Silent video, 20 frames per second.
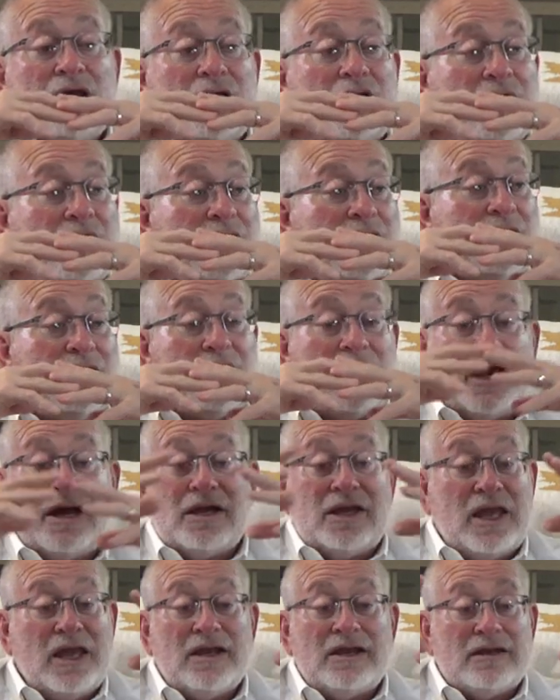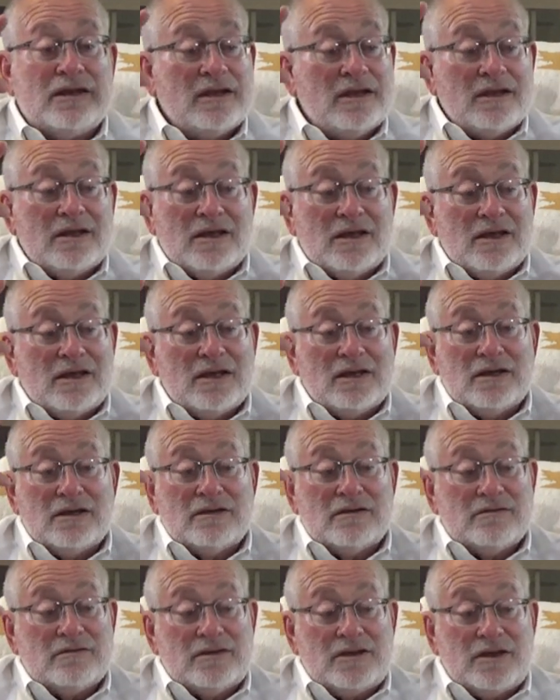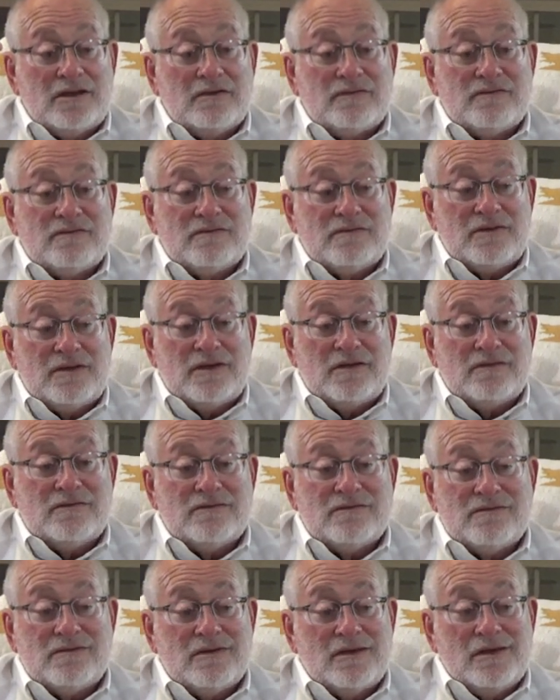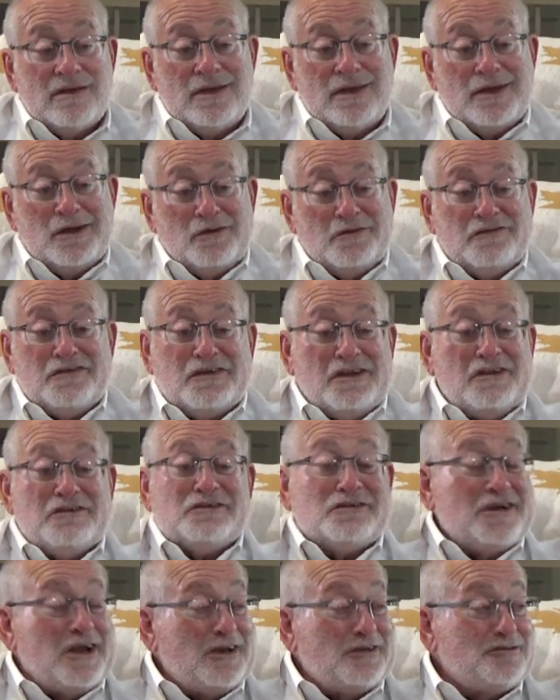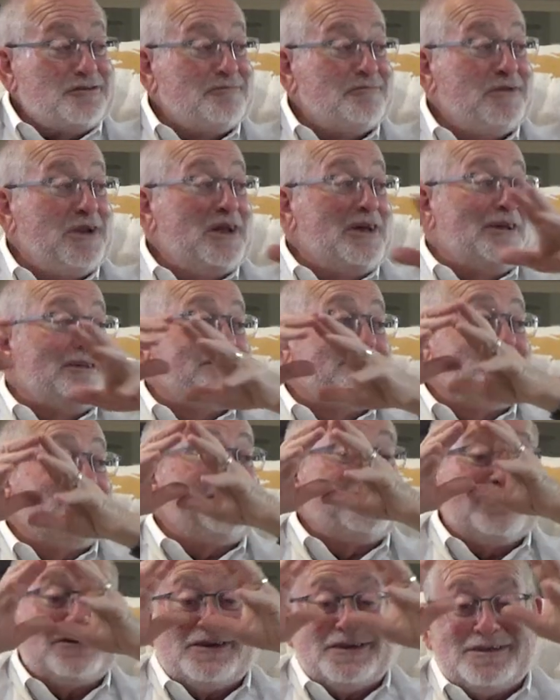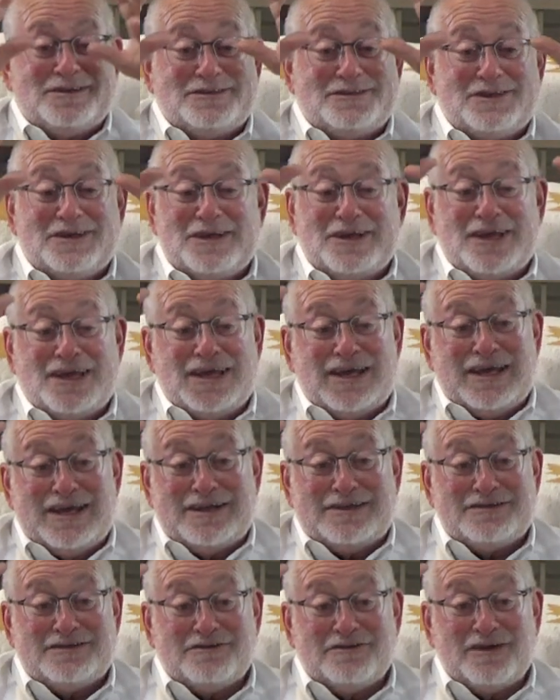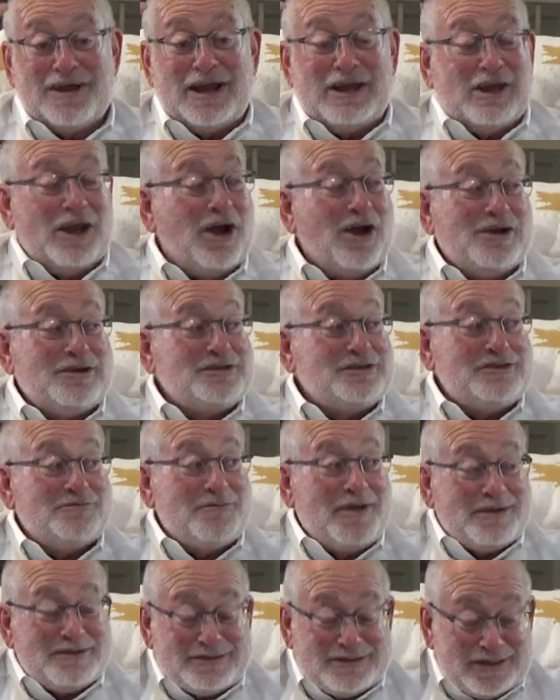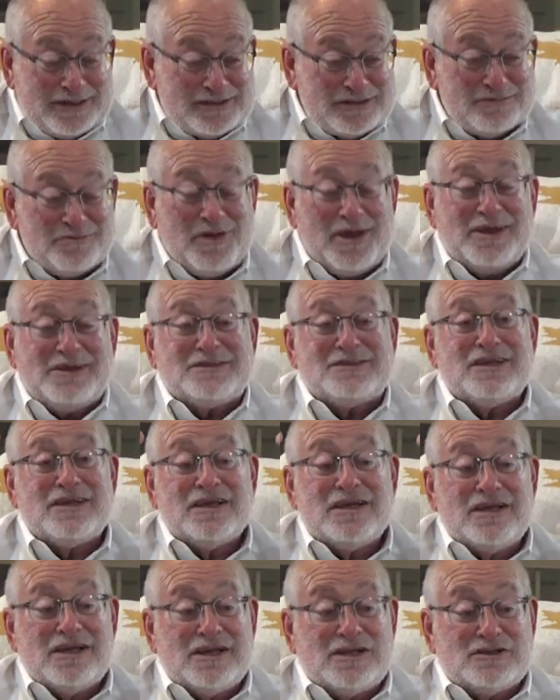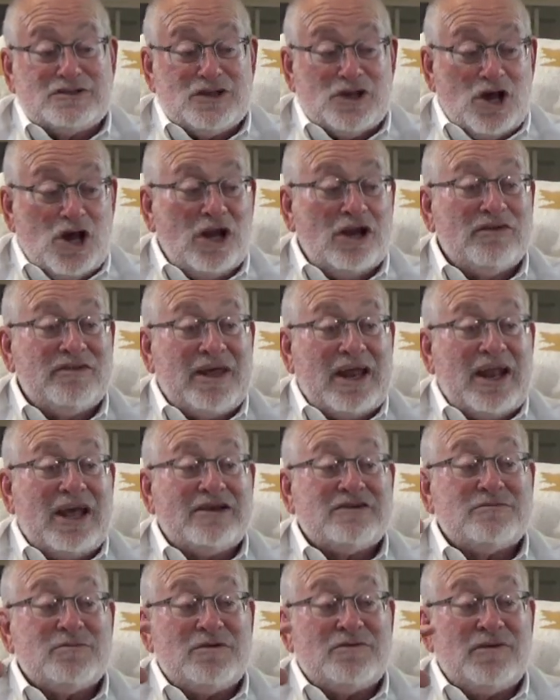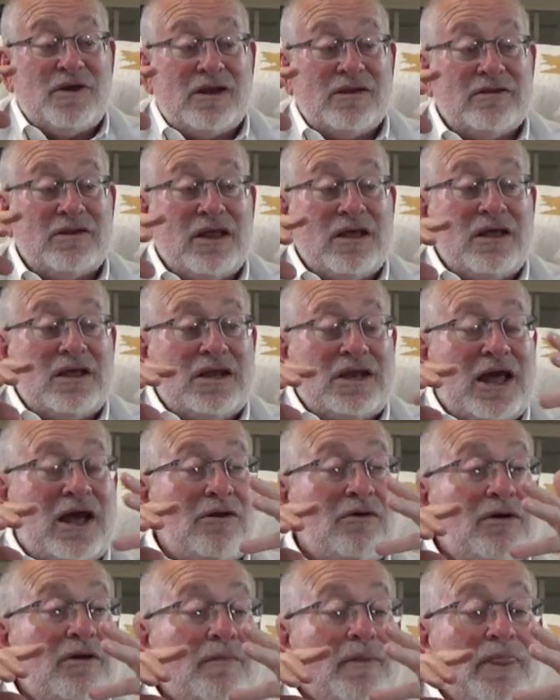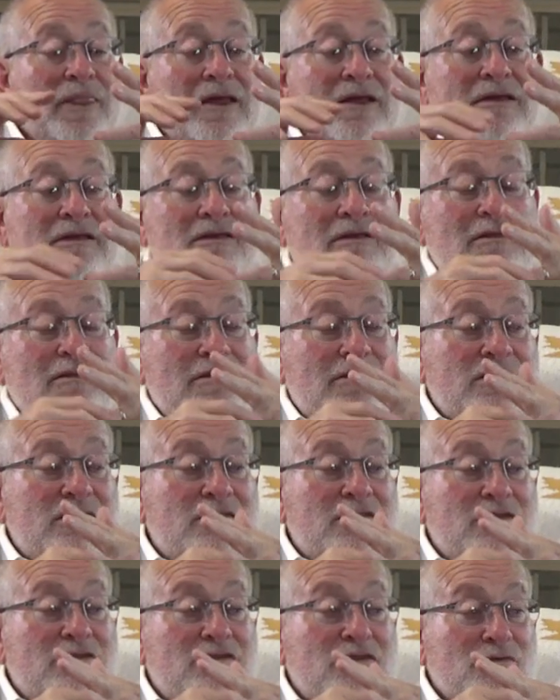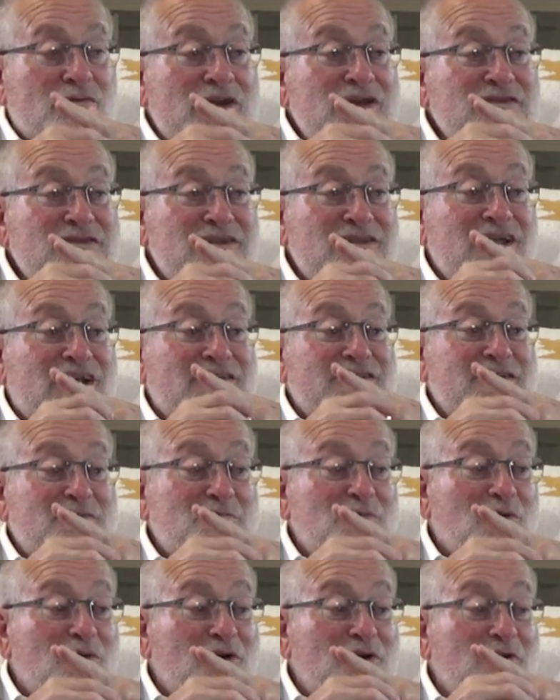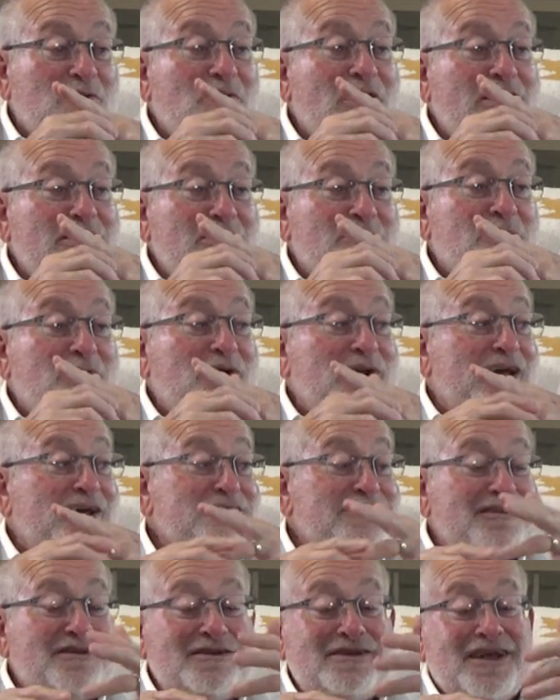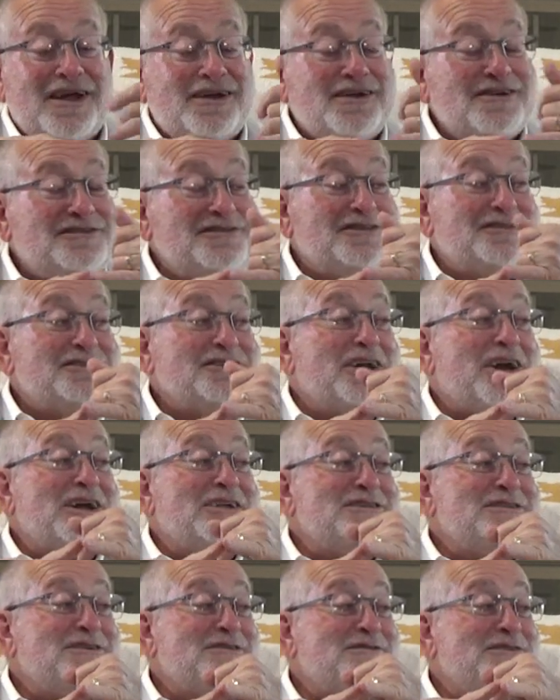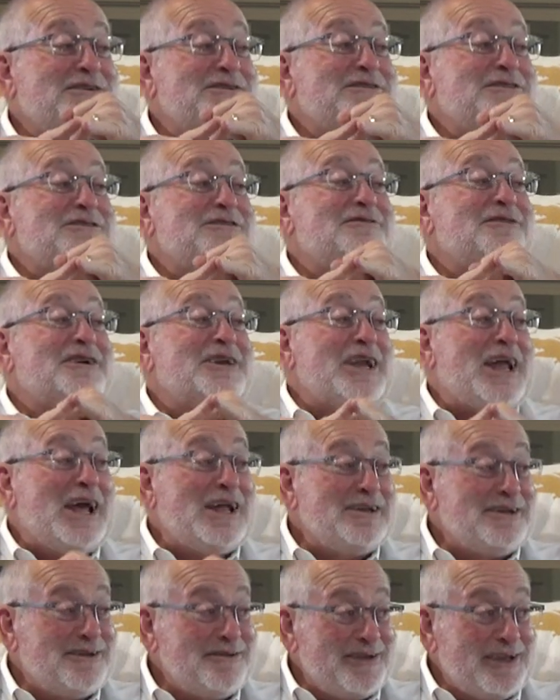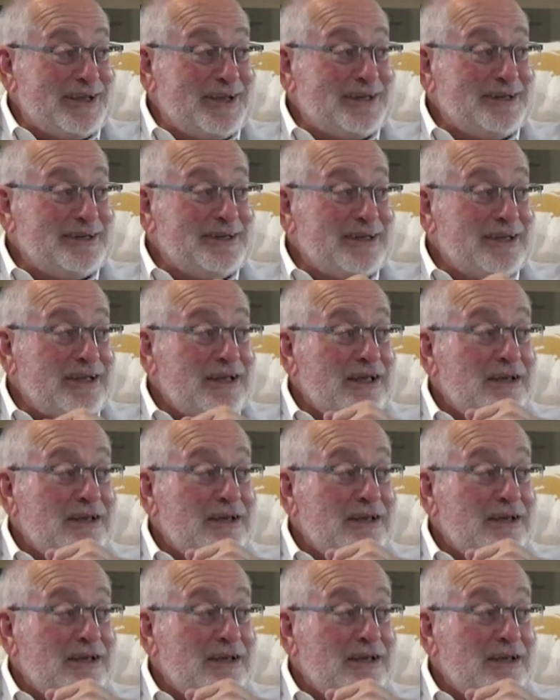Uh, again, uh, it's it's you know it's an international place. It's a it's a it's a, a large domestic space. And so all of that has to be followed. Now, the reason that's important, why the port has to do that, because there's consequences for not doing it.